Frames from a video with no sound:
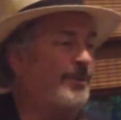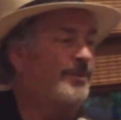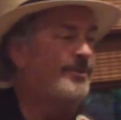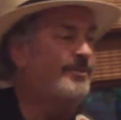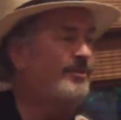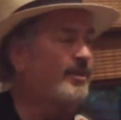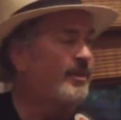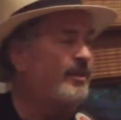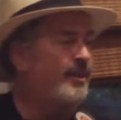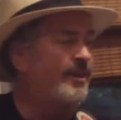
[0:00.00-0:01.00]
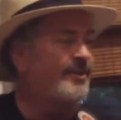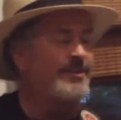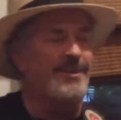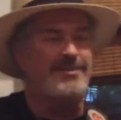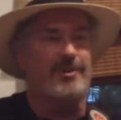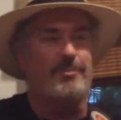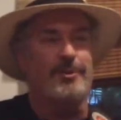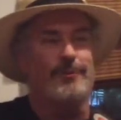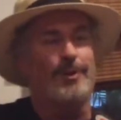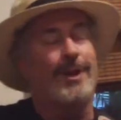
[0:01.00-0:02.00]
Doesn't that sound
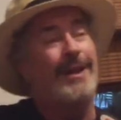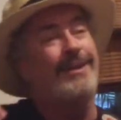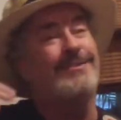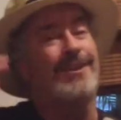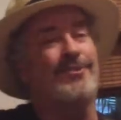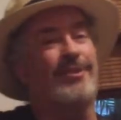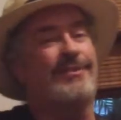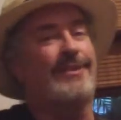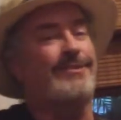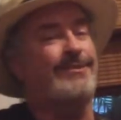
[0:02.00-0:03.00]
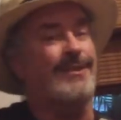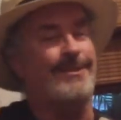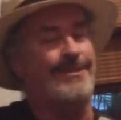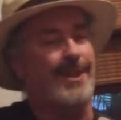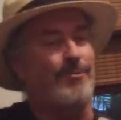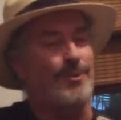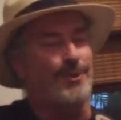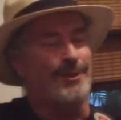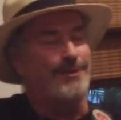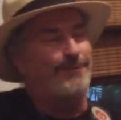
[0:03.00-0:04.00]
beautiful? Sounds like that sunny day we're
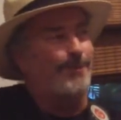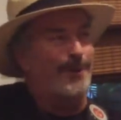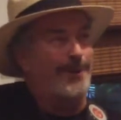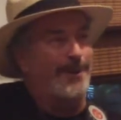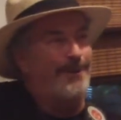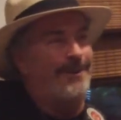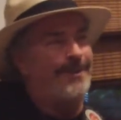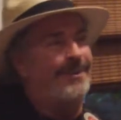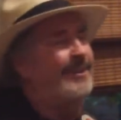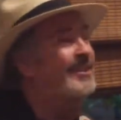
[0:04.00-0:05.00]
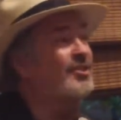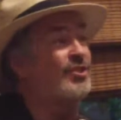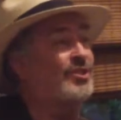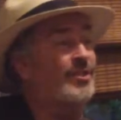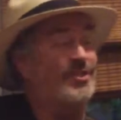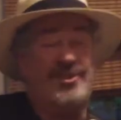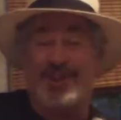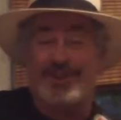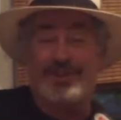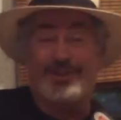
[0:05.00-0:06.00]
looking for, you know? You just see the
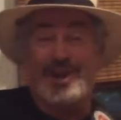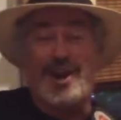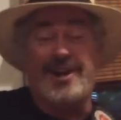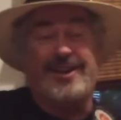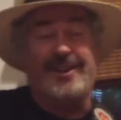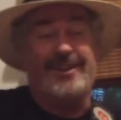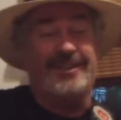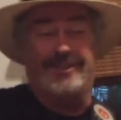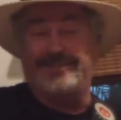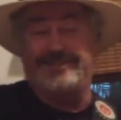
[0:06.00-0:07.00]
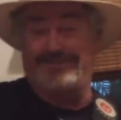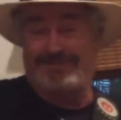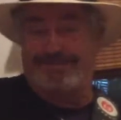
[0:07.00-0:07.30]
sun shining and